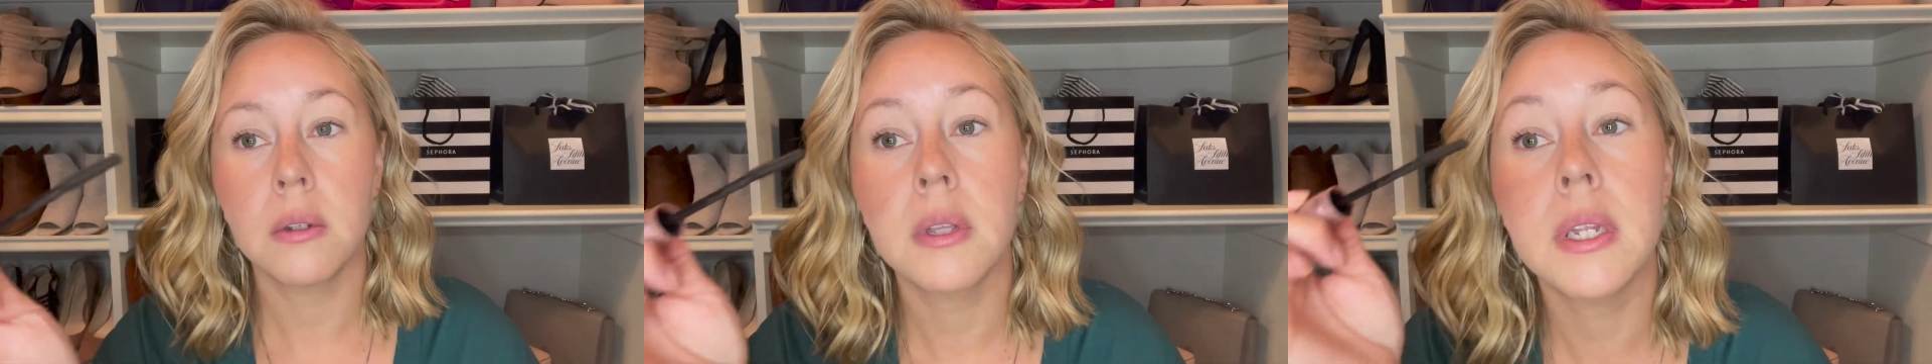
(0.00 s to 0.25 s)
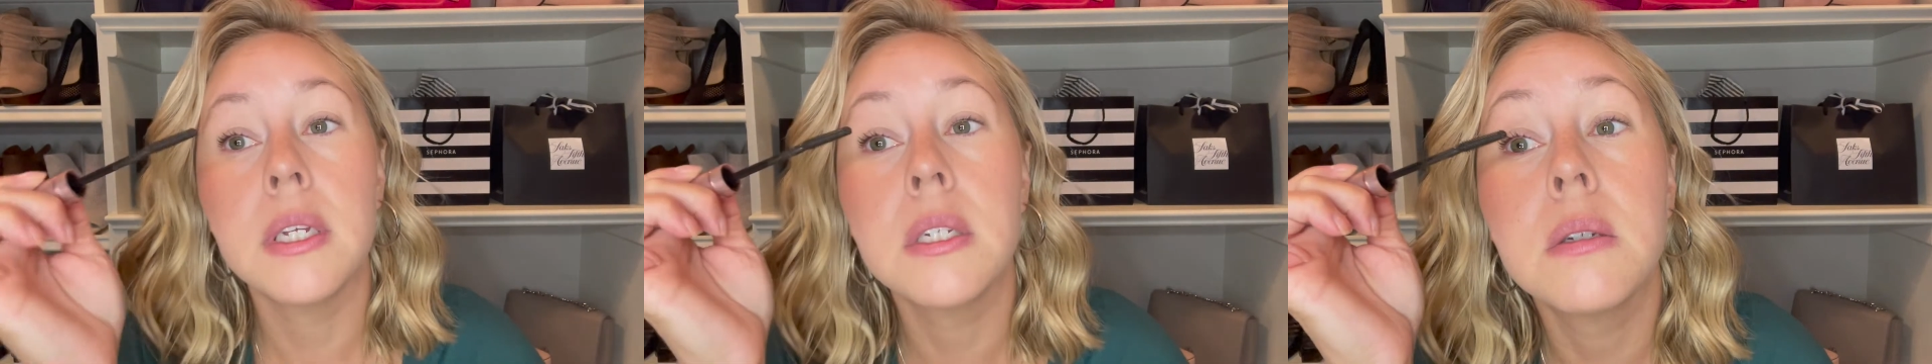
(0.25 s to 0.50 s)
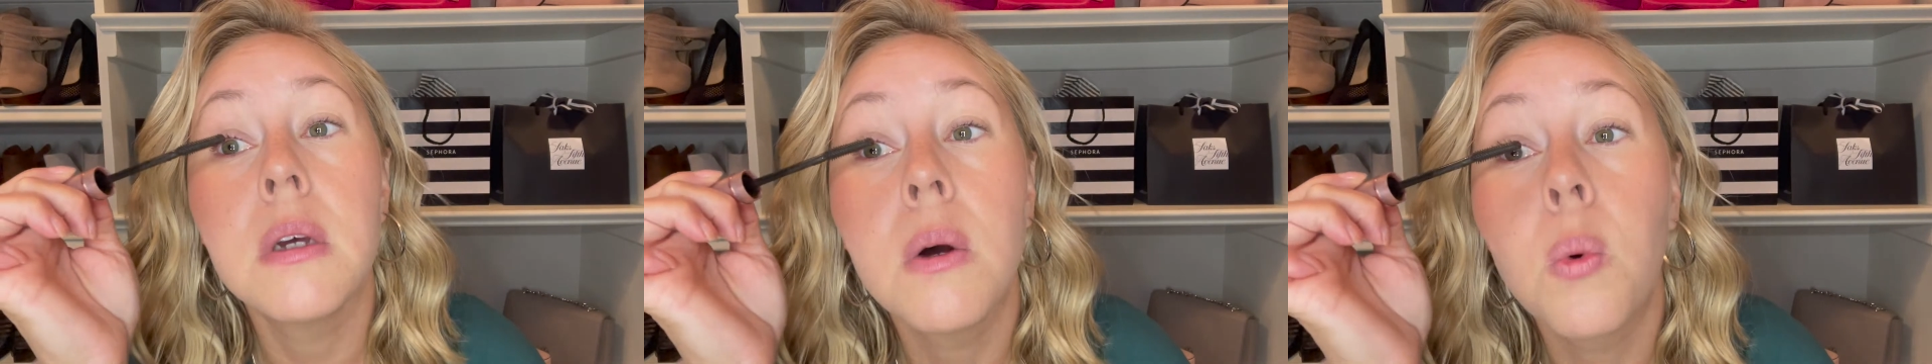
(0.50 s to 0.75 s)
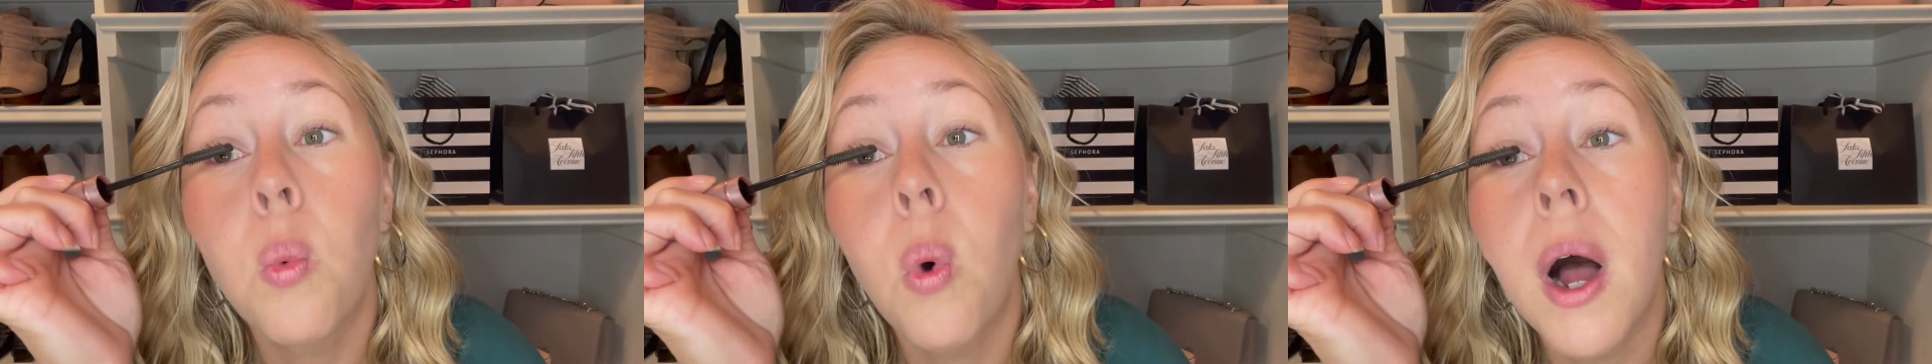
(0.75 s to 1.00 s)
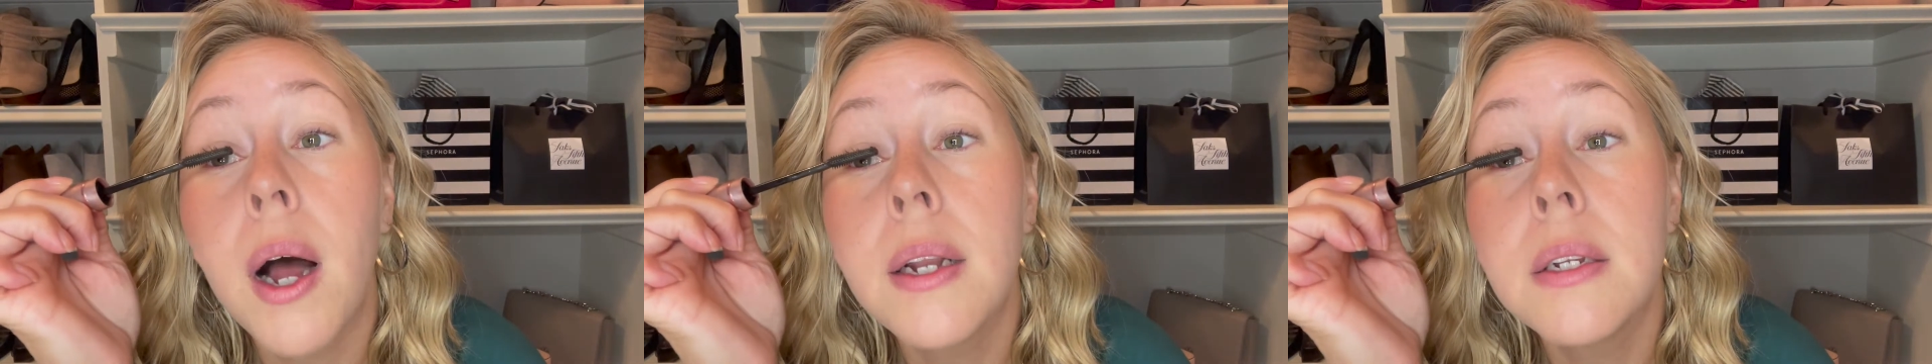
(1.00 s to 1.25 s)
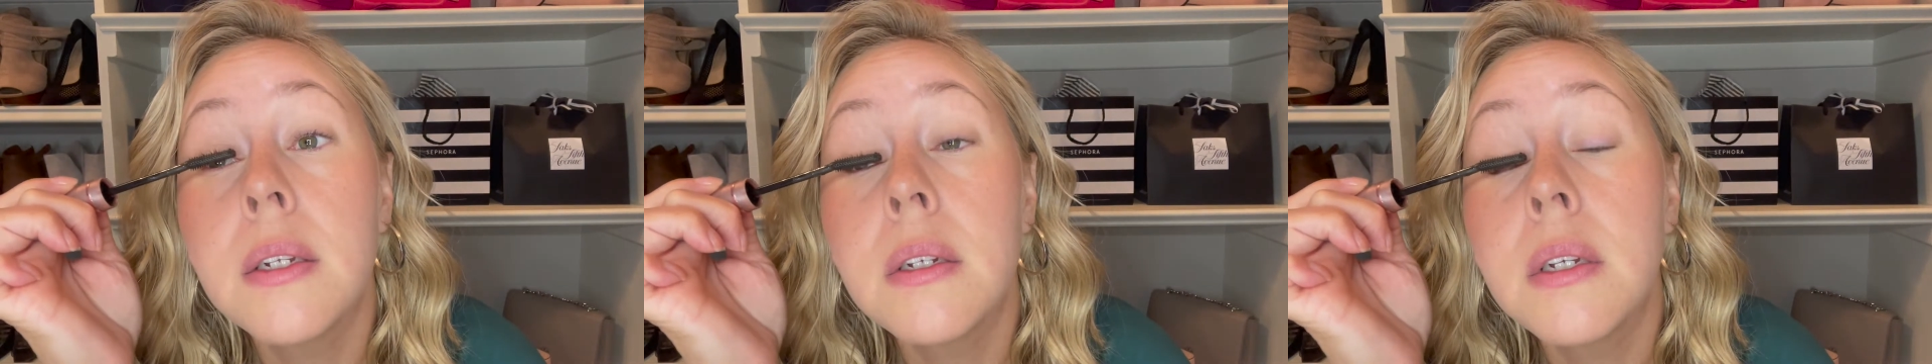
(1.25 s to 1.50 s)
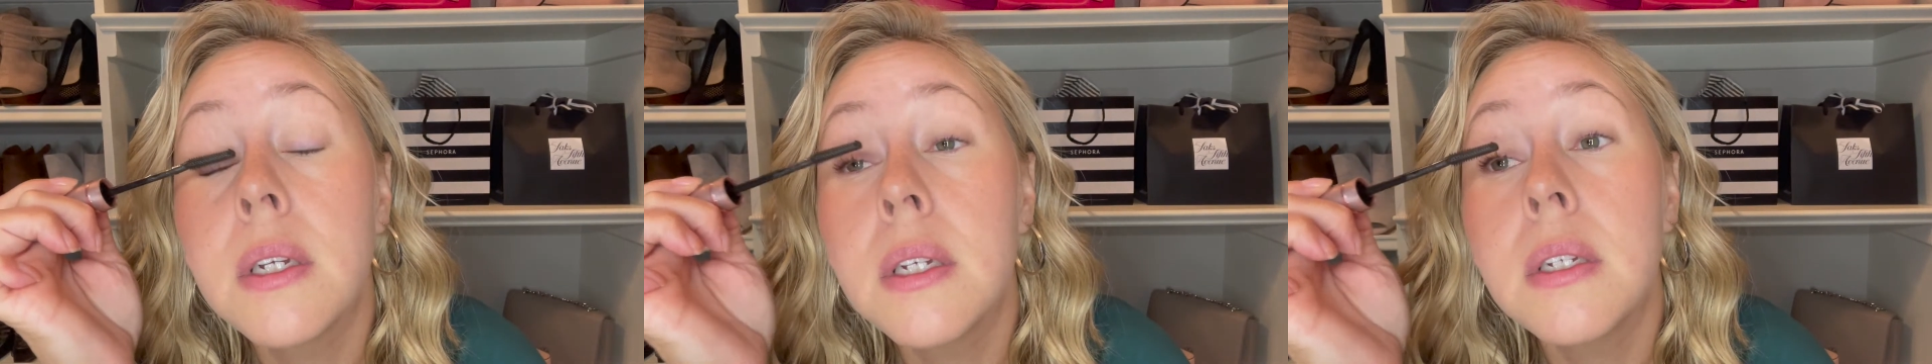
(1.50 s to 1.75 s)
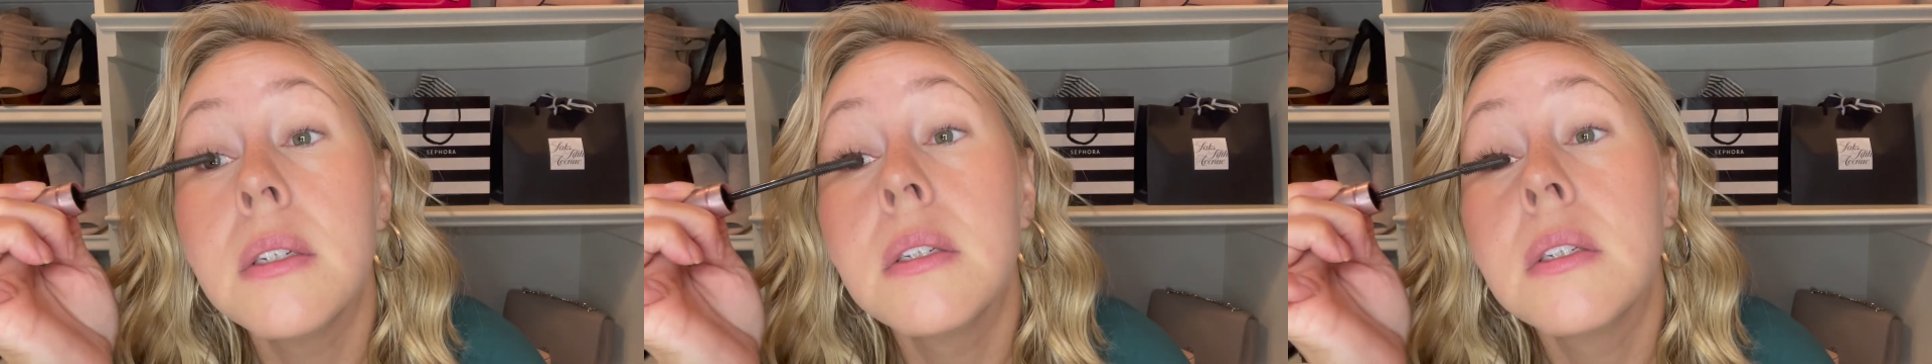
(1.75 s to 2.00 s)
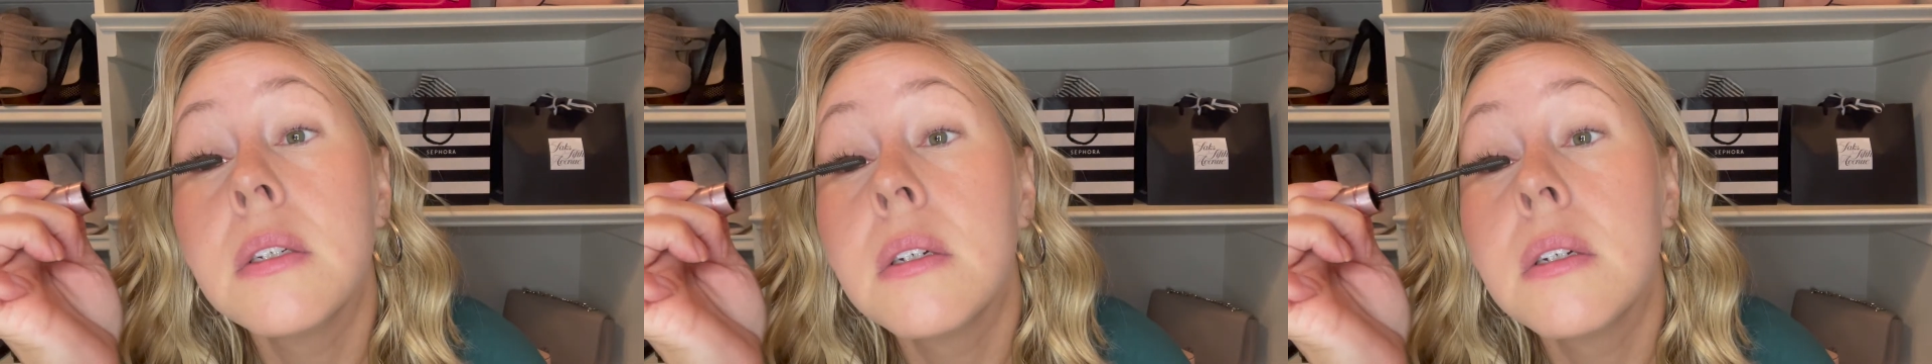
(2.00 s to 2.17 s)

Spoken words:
this wand is.